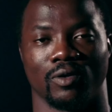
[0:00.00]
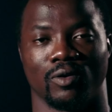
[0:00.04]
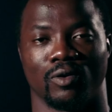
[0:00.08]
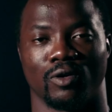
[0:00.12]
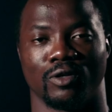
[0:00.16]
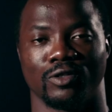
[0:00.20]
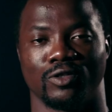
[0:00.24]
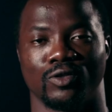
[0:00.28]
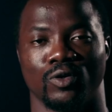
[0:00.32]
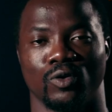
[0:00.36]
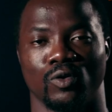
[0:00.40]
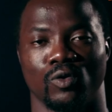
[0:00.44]

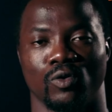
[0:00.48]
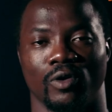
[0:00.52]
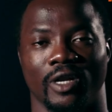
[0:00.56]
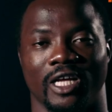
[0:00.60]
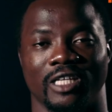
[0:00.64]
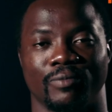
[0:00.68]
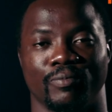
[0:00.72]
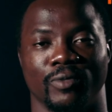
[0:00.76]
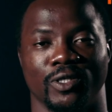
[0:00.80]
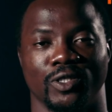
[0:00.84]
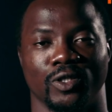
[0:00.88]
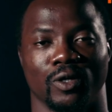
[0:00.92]
also known
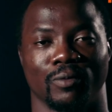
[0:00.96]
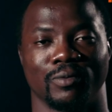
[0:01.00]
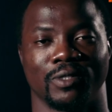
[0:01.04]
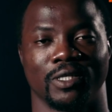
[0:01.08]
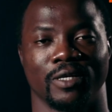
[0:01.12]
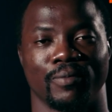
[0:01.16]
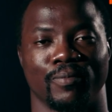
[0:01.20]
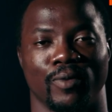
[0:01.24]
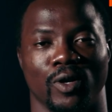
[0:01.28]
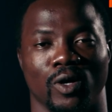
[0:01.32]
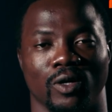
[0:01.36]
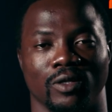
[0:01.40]
as Bishop
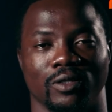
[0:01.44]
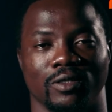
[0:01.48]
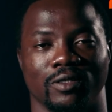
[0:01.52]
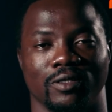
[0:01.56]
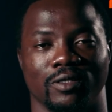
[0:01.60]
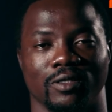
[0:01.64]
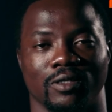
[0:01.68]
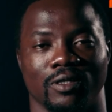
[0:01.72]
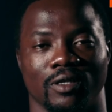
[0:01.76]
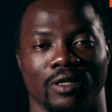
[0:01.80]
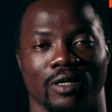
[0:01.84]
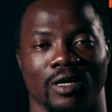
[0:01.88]
C. Blunt.
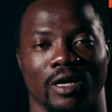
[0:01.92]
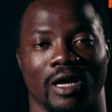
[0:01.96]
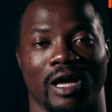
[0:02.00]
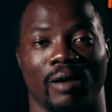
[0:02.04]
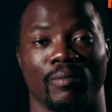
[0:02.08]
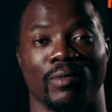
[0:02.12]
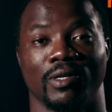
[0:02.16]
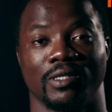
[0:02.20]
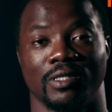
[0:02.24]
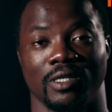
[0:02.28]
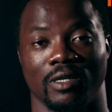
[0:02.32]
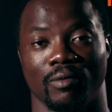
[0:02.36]

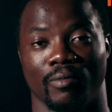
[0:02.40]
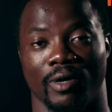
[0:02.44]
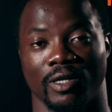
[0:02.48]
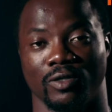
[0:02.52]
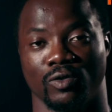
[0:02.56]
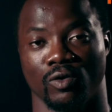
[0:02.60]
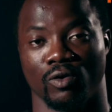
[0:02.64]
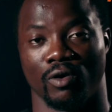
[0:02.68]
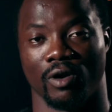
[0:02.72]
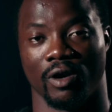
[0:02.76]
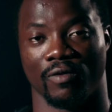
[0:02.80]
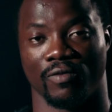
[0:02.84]
I'm a
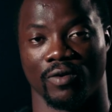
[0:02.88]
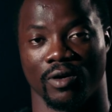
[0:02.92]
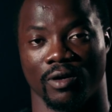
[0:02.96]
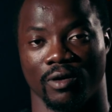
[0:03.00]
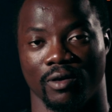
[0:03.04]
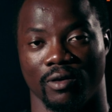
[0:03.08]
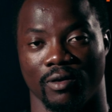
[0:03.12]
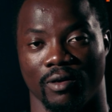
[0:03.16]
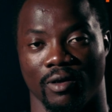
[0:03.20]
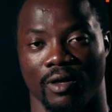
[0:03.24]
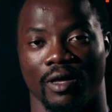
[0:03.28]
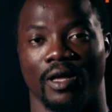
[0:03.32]
cinematographer,
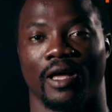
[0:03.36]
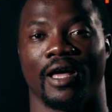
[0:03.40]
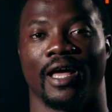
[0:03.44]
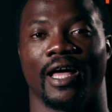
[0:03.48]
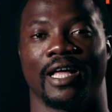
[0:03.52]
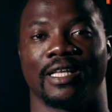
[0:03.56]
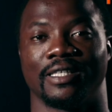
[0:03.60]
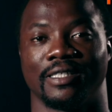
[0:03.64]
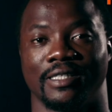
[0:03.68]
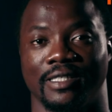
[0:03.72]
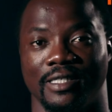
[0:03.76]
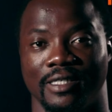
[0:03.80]

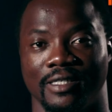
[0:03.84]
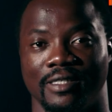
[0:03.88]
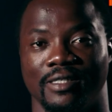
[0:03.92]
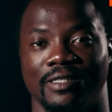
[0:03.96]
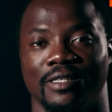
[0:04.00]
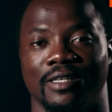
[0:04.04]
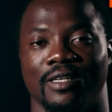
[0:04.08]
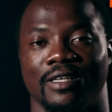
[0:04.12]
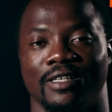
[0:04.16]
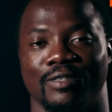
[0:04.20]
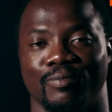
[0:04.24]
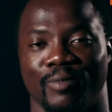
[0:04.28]
and
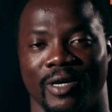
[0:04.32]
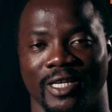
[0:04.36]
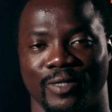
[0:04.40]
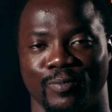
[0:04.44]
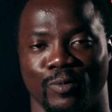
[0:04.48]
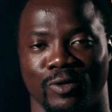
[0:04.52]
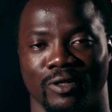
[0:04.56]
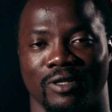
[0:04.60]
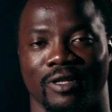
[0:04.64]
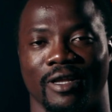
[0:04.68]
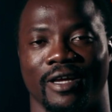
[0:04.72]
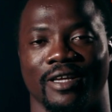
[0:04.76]
this is my
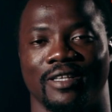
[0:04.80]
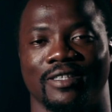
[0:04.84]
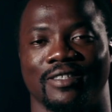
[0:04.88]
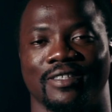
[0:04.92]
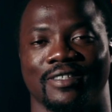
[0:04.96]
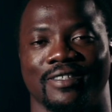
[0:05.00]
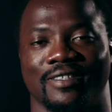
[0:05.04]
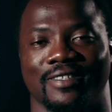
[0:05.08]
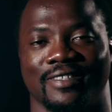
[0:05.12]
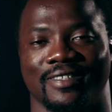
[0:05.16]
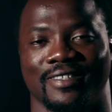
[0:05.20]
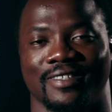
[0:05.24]
spotlight.